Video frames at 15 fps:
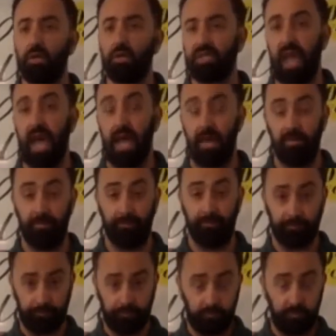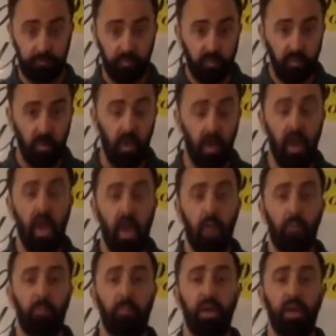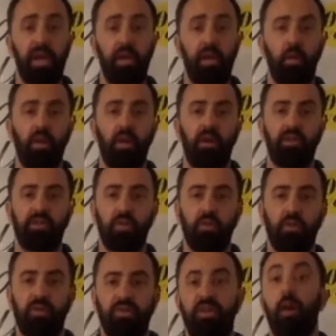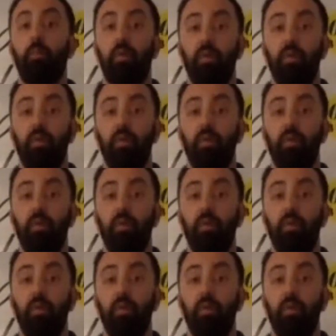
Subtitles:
satin, but it will also double